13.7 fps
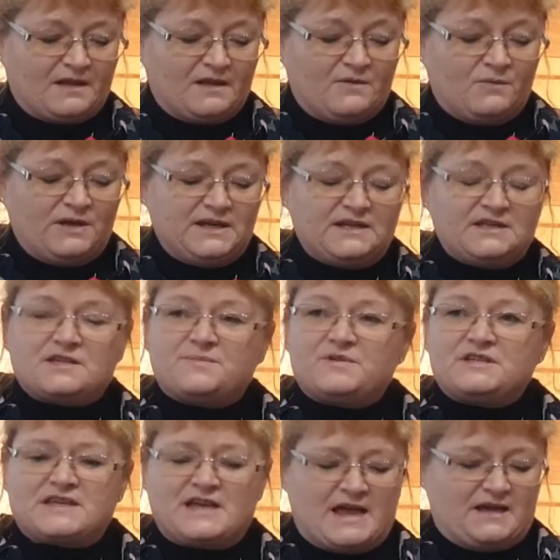We need to
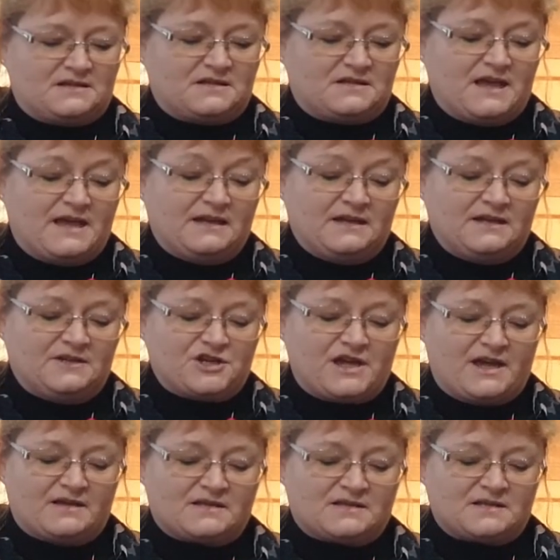protect the
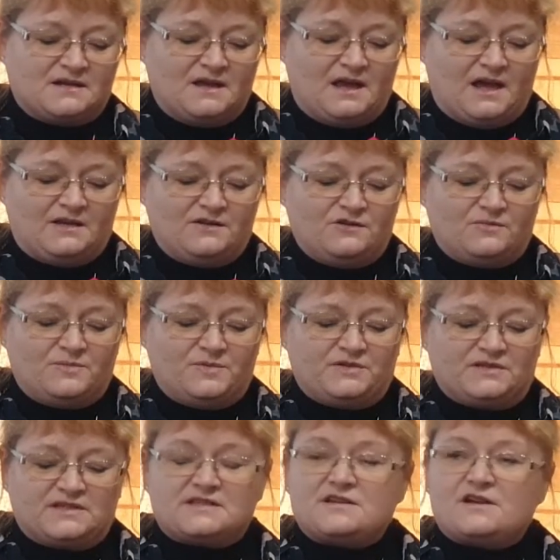NHS and not put the
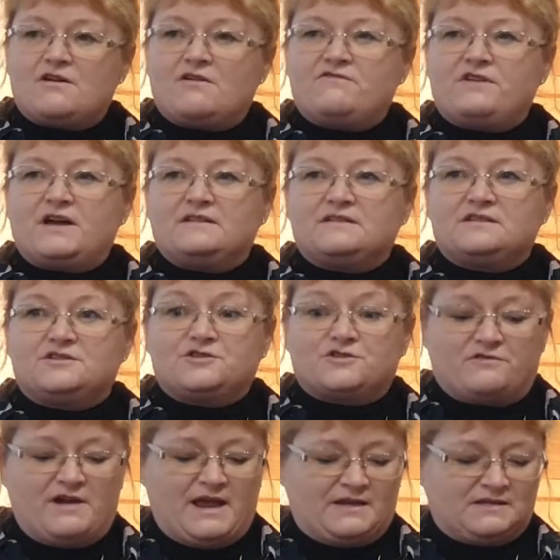staff under
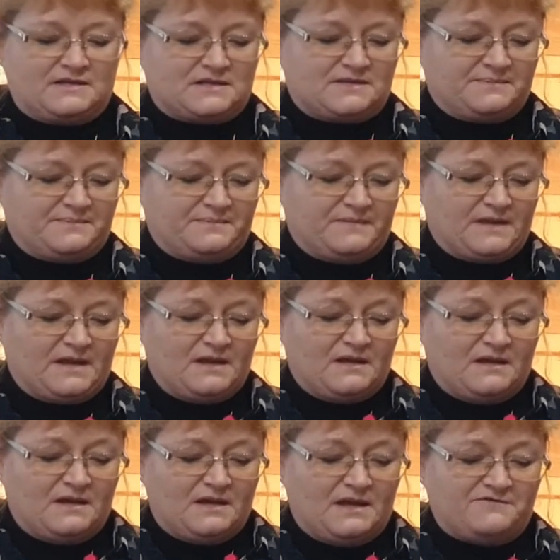duress.
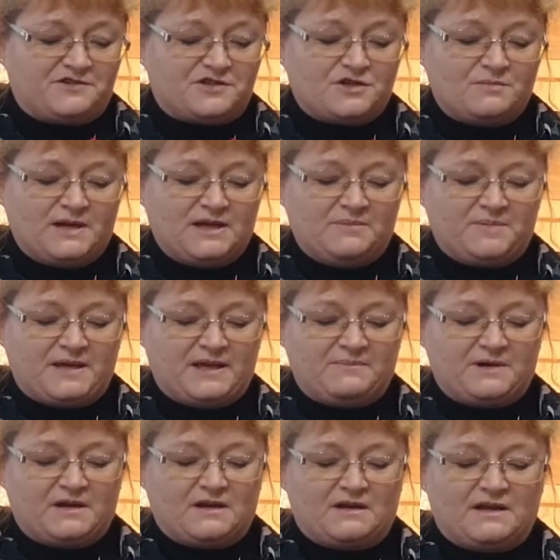If too many
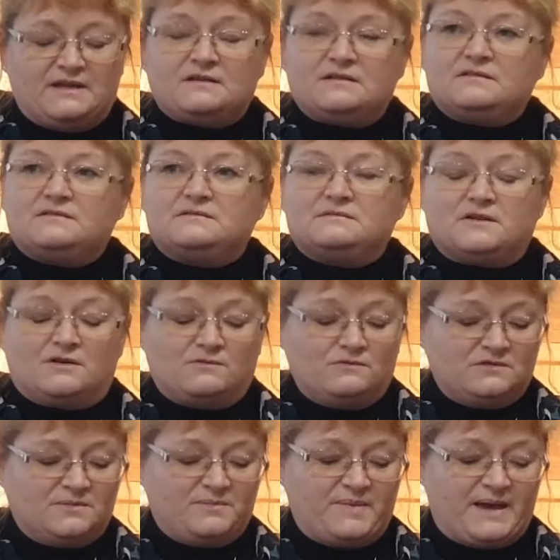people are ill, all
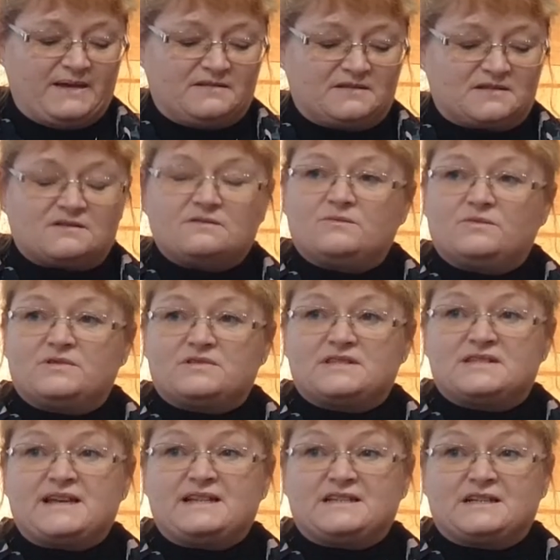the beds will
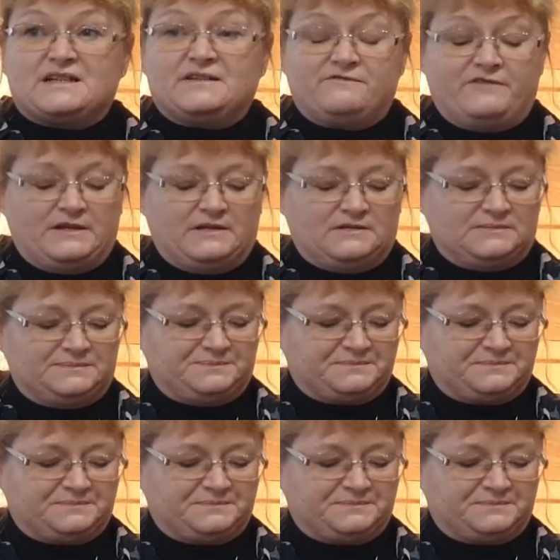steadily fill.